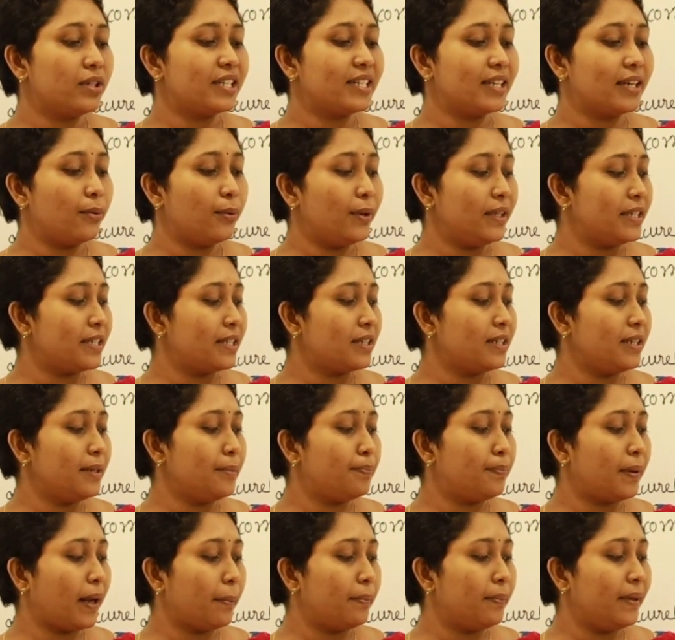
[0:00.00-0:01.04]
territory
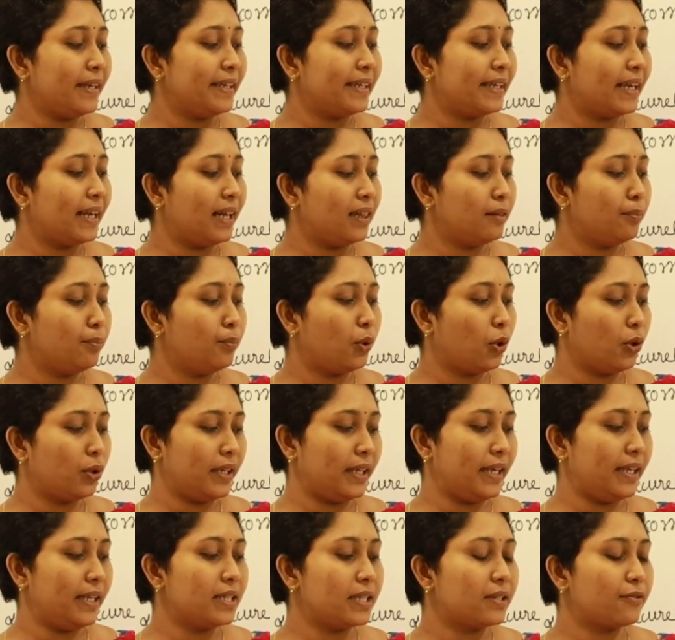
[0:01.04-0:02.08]
public health
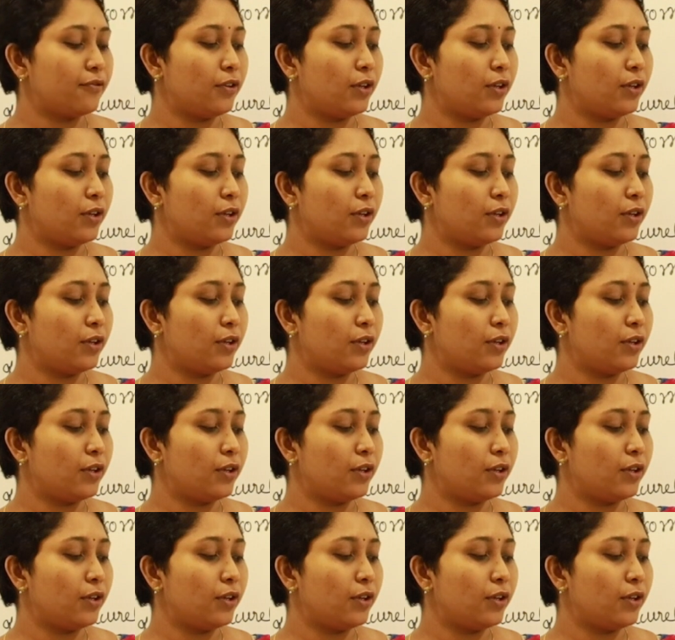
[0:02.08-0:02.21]
bodies